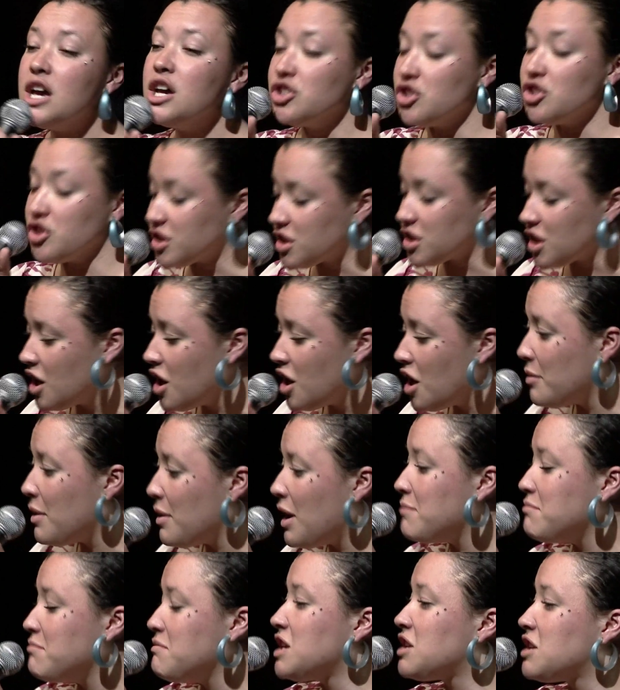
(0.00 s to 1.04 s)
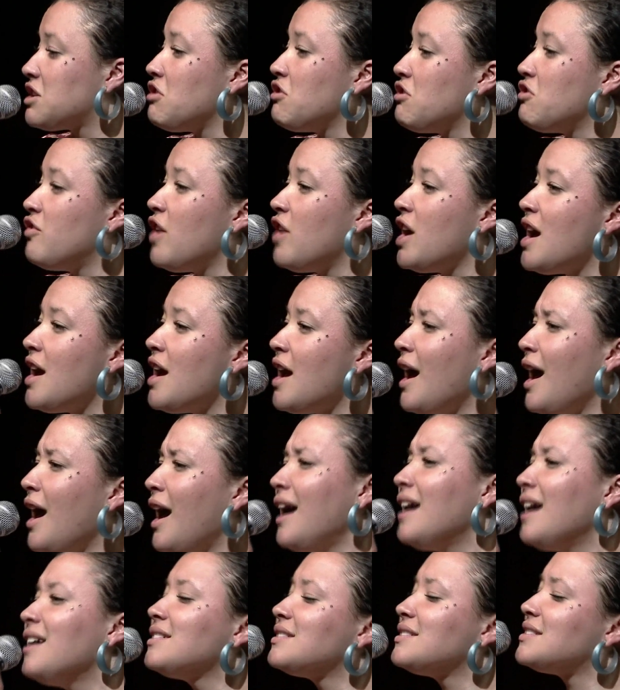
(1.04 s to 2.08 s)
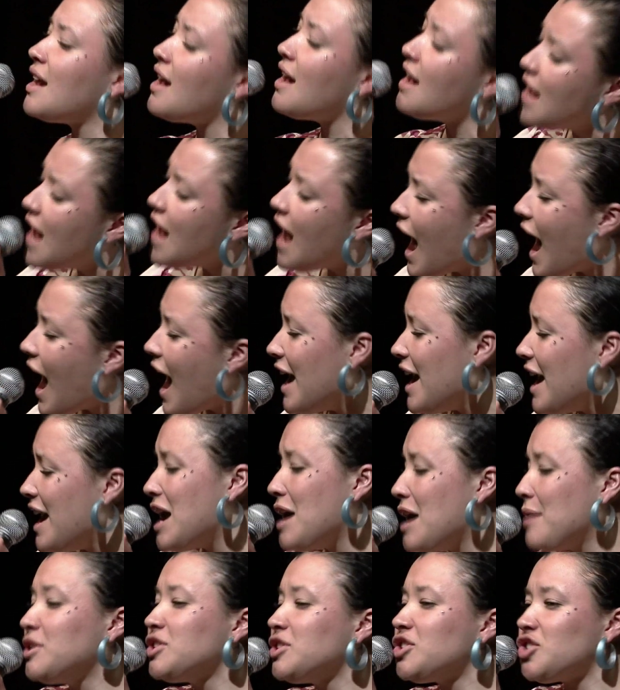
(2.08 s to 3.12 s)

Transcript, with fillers: Just come at me correct. I am a